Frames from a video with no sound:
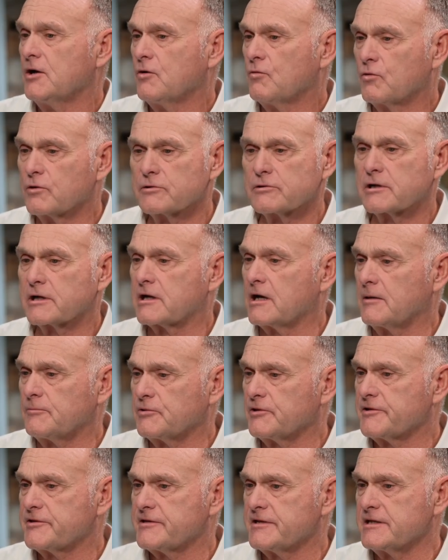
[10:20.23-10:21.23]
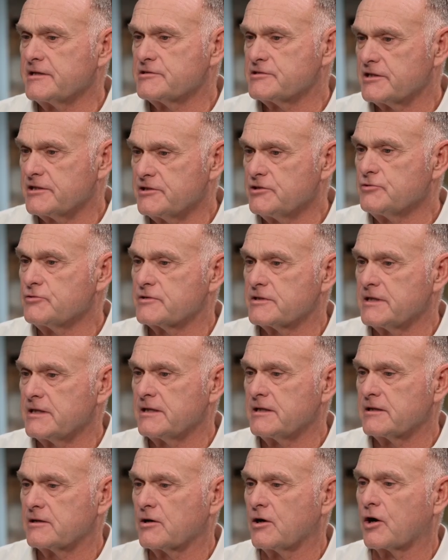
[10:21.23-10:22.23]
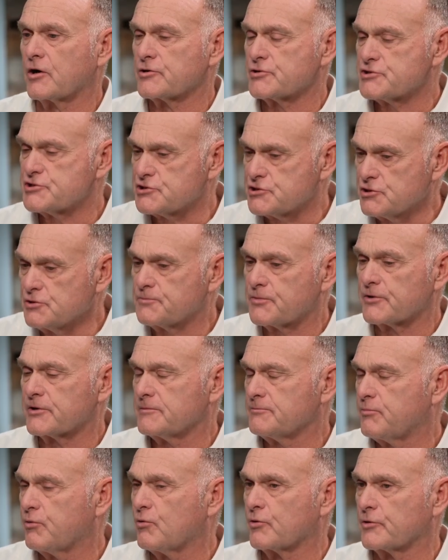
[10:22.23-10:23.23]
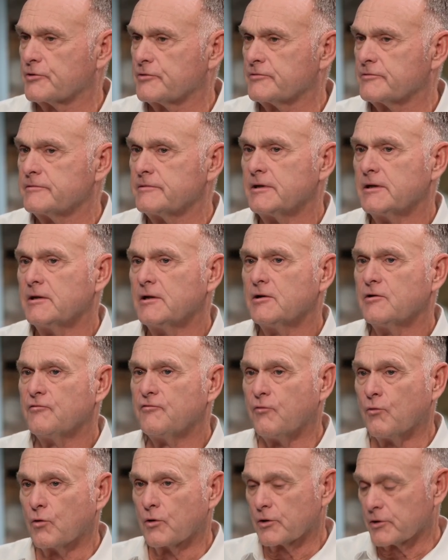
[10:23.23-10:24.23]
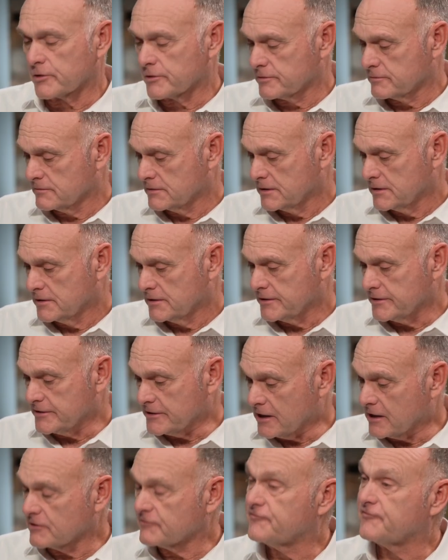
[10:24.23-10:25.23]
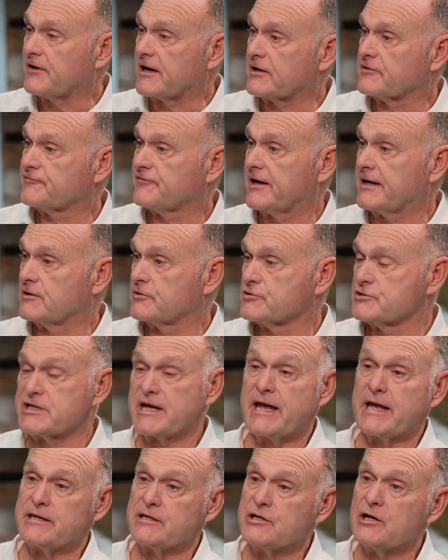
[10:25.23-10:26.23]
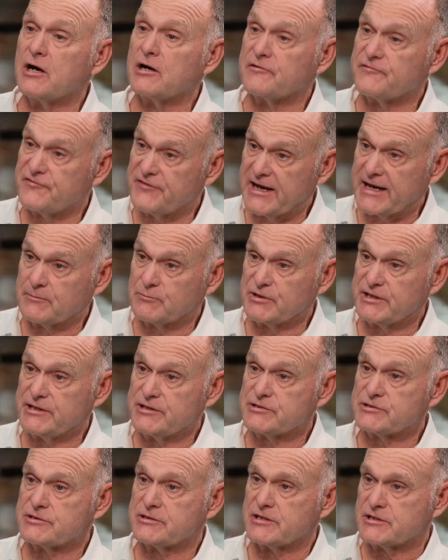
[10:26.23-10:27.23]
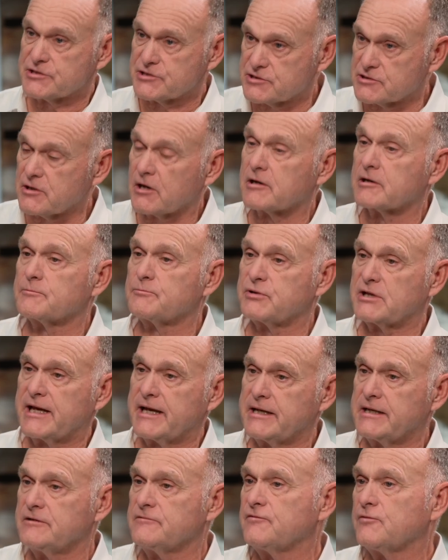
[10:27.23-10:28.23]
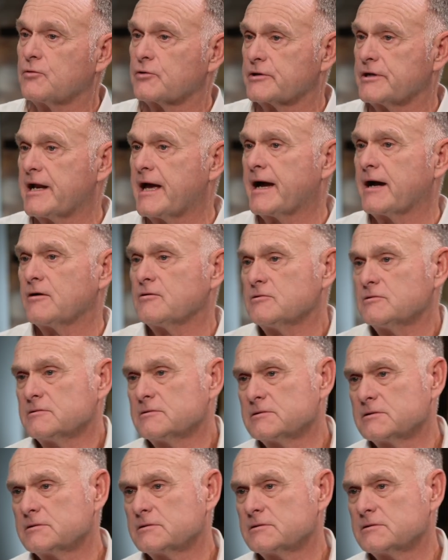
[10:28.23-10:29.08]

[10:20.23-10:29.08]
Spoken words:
What are a couple of things that you think are super important for young firefighters and young families to start planning for now?